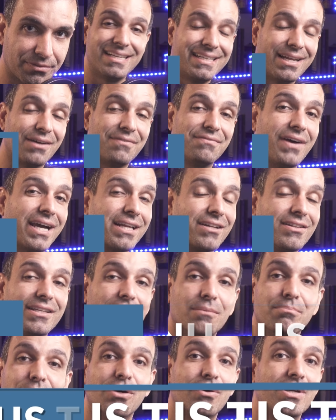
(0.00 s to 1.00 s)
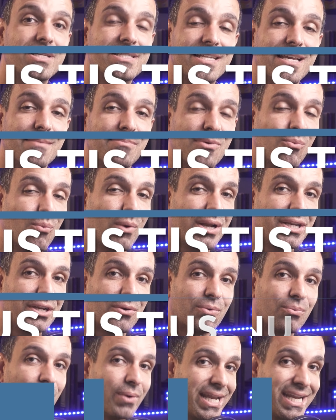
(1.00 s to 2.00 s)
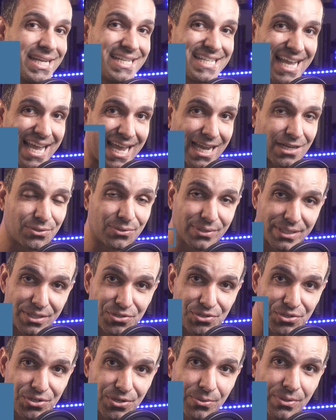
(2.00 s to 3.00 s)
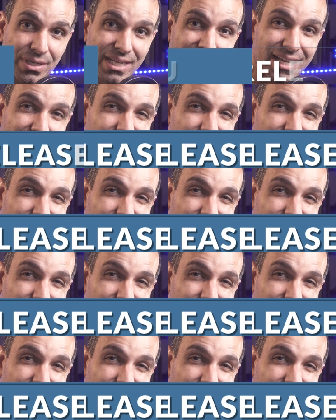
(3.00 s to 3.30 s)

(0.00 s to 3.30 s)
Now, final little bonus tip, when you're ready to actually shoot,